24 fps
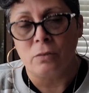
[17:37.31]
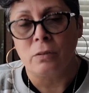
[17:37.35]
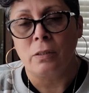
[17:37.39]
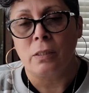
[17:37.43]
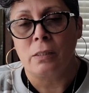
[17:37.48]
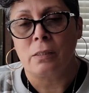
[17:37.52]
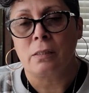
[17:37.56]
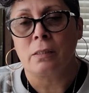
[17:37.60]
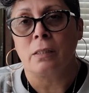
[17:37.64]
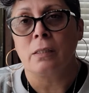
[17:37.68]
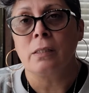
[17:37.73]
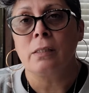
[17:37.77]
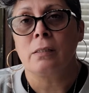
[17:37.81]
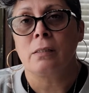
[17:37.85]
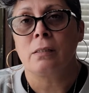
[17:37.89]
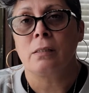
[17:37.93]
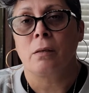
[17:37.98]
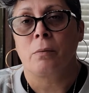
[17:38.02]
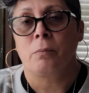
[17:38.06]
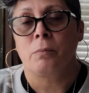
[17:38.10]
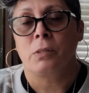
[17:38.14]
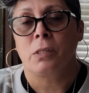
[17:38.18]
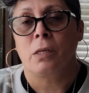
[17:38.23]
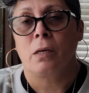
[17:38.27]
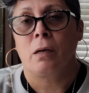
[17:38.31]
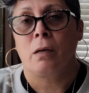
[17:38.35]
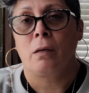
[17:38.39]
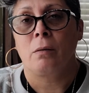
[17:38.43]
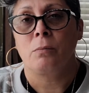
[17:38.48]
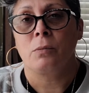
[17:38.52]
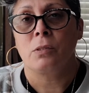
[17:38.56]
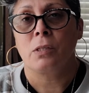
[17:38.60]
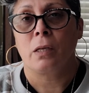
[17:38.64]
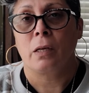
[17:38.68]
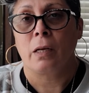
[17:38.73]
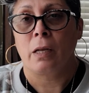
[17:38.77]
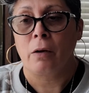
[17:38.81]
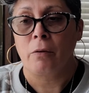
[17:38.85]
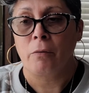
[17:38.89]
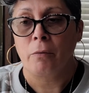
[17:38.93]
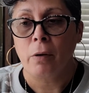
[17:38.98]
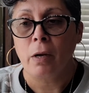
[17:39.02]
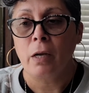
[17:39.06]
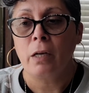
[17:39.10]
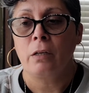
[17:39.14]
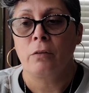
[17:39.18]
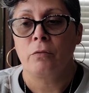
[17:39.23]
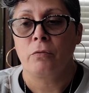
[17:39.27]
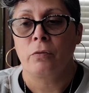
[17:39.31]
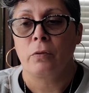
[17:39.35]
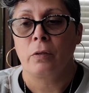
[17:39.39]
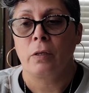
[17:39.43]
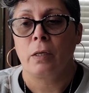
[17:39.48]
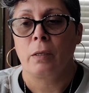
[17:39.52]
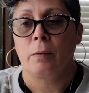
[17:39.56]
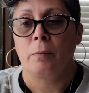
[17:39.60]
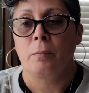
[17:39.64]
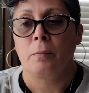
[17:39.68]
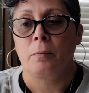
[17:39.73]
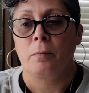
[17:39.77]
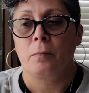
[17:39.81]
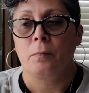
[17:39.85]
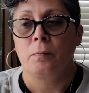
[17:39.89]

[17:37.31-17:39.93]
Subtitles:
needs lists sometimes, and I write it for him,